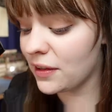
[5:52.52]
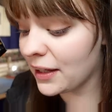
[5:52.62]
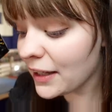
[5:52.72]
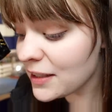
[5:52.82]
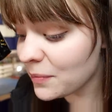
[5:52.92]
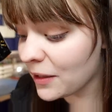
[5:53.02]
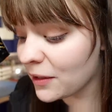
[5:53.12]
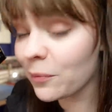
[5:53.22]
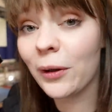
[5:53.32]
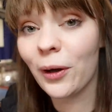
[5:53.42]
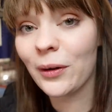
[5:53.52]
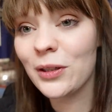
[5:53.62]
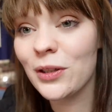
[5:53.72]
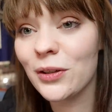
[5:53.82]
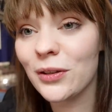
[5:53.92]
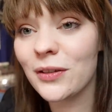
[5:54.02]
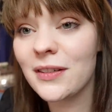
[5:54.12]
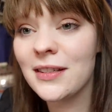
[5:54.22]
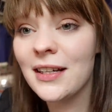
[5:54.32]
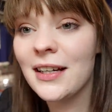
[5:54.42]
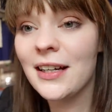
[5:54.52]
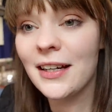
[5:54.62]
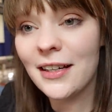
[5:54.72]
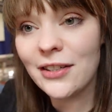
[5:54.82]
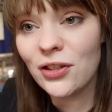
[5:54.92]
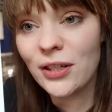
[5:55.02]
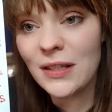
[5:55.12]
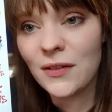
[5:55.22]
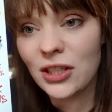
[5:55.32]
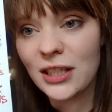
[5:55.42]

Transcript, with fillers: the next method we're going to use is transfer